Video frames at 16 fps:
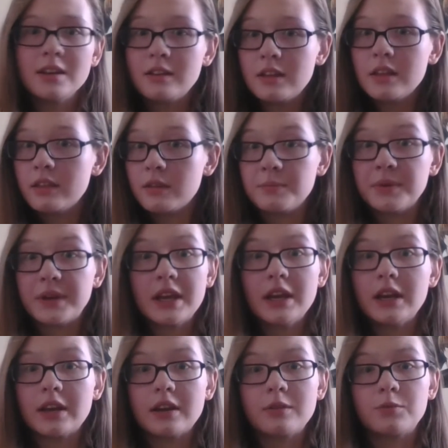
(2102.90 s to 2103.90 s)
In the
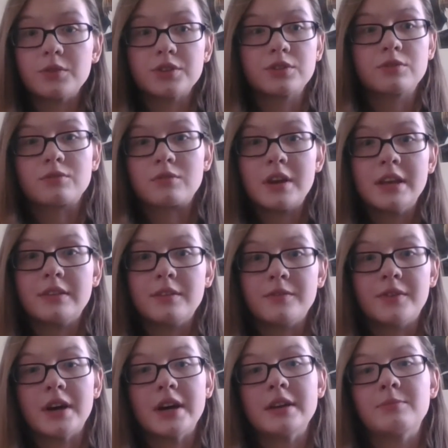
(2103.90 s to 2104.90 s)
beginning it was great, the
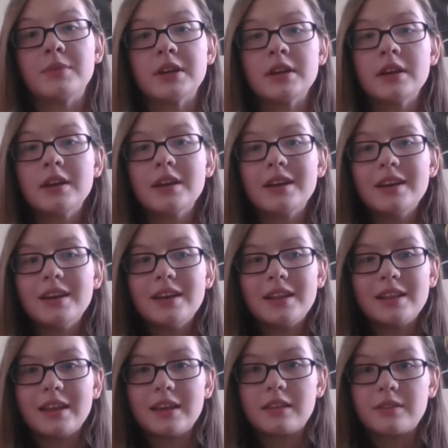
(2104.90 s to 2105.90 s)
fight, but
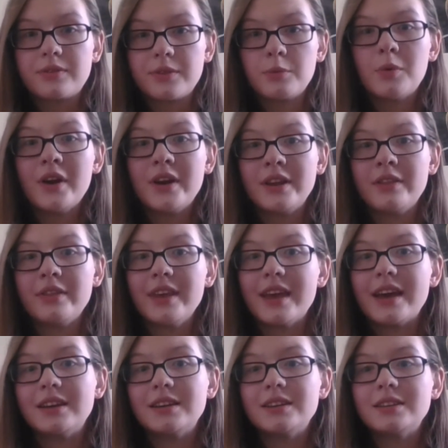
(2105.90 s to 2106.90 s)
like the one in the
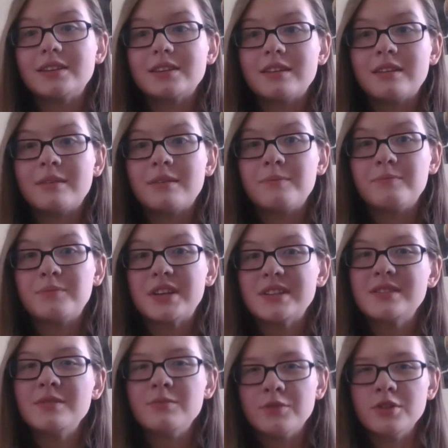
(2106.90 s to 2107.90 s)
end, because
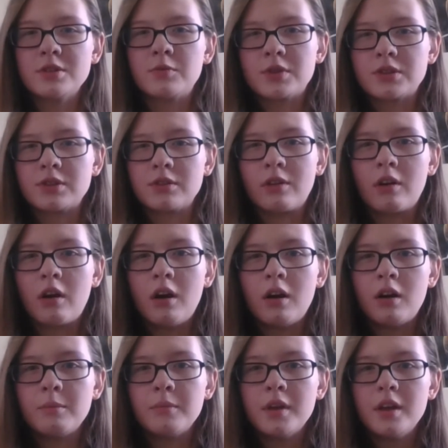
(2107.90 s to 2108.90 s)
the music was so
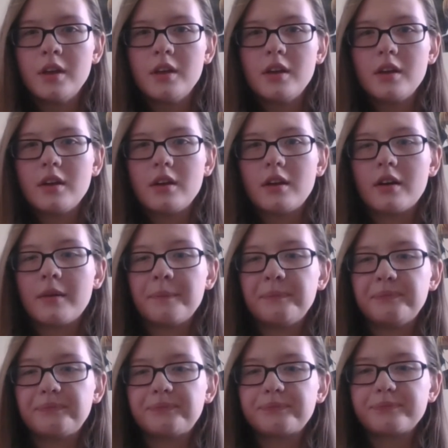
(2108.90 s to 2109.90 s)
calm. And
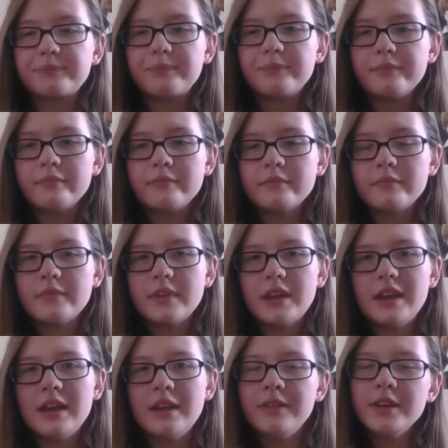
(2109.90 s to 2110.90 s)

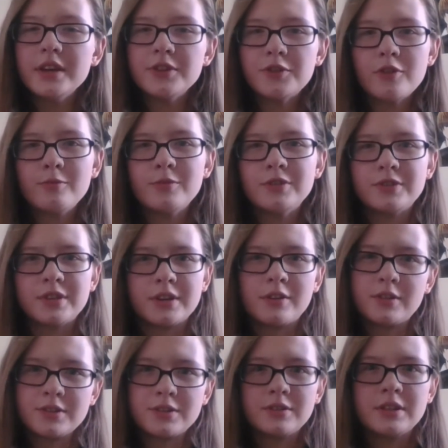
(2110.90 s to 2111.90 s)
the intro music
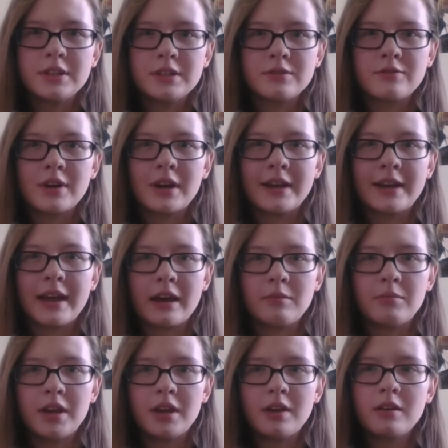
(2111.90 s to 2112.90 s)
also didn't really get
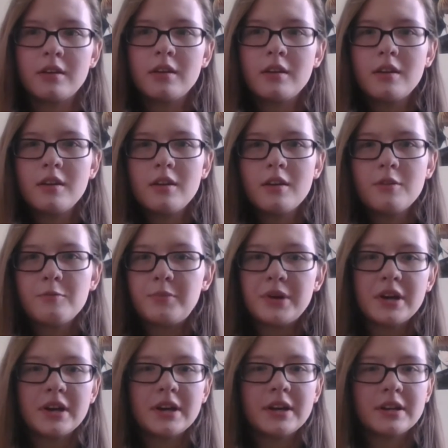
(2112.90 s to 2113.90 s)
me,
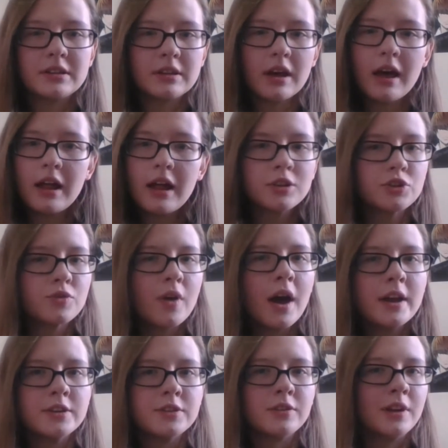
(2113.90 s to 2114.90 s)
but I'll
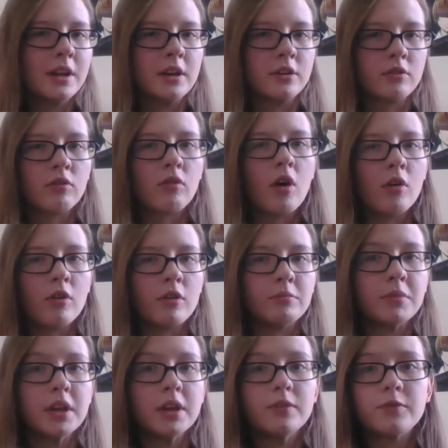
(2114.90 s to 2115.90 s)
try to let it grow on
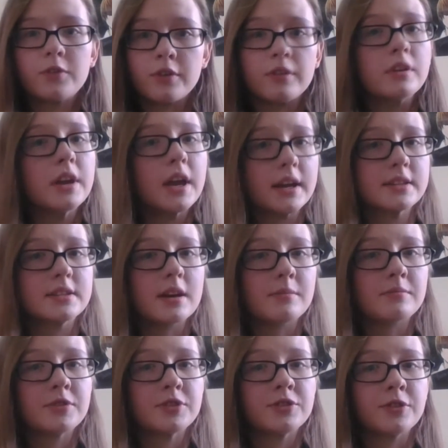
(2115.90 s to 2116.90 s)
me for the next
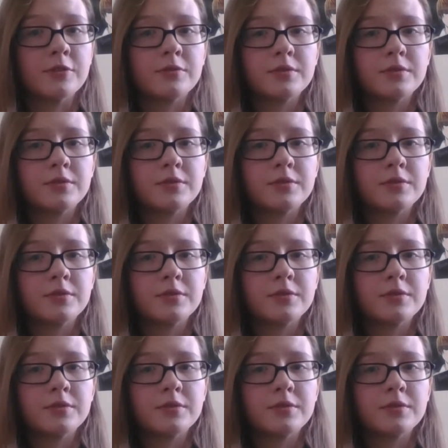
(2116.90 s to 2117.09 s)
episode,